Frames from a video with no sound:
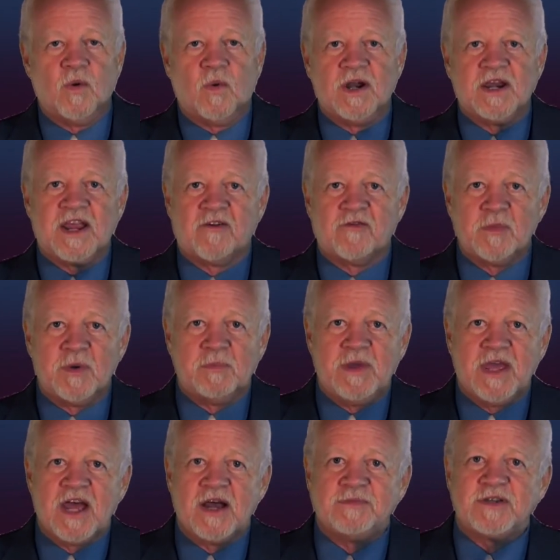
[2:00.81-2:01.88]
When government
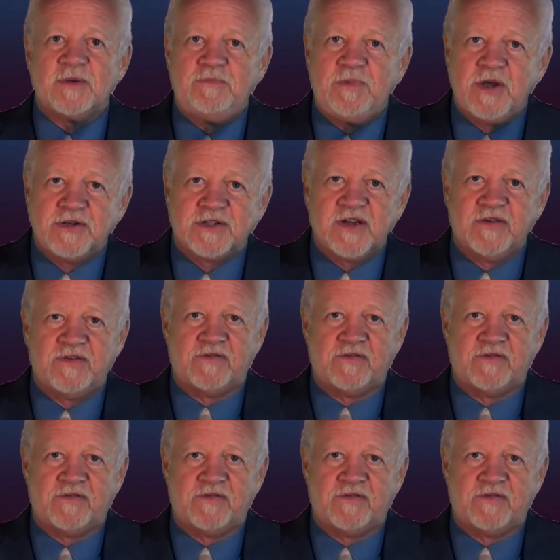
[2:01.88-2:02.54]
becomes abusive